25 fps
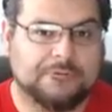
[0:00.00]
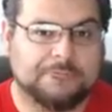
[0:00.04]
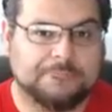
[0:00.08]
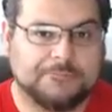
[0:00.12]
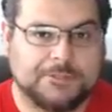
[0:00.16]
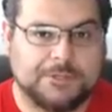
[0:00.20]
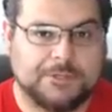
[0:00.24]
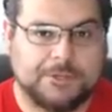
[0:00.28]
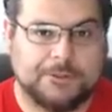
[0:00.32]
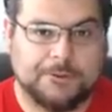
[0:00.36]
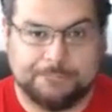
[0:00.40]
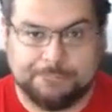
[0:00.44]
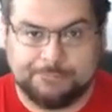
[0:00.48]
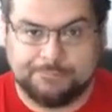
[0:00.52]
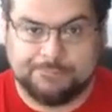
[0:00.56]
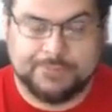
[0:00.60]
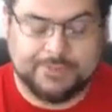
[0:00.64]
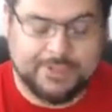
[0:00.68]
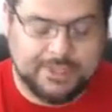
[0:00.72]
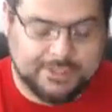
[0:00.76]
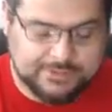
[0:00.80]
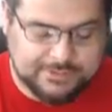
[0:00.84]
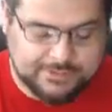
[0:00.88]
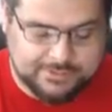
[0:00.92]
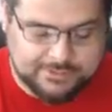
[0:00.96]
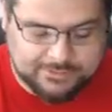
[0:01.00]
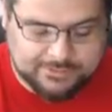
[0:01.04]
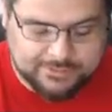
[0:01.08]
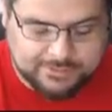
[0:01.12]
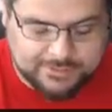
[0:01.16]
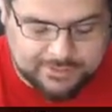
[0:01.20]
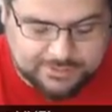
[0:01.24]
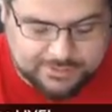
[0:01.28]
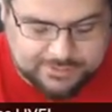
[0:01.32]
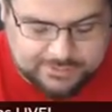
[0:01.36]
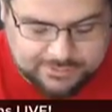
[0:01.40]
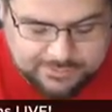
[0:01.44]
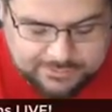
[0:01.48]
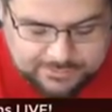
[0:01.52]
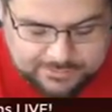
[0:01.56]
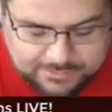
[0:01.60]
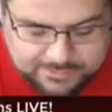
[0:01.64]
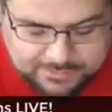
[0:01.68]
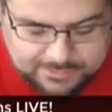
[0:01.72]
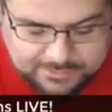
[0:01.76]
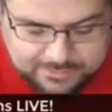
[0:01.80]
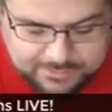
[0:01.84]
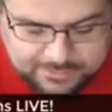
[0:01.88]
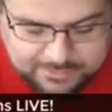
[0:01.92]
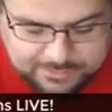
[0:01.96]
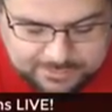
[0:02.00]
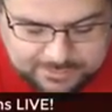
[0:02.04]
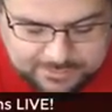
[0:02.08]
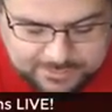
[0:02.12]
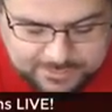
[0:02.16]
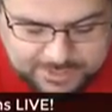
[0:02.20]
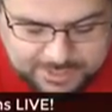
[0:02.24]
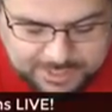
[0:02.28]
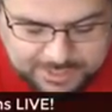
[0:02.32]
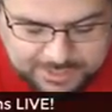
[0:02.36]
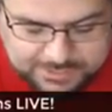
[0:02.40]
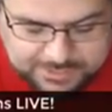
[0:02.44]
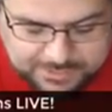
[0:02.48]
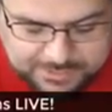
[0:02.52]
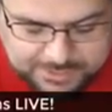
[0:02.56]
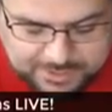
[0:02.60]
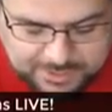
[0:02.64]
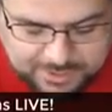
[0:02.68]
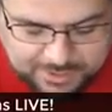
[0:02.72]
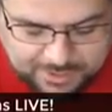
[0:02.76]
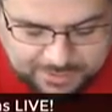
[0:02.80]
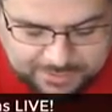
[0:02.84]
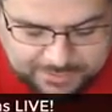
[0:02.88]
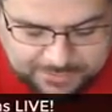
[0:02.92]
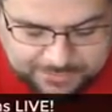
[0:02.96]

So that's that's the answer to that.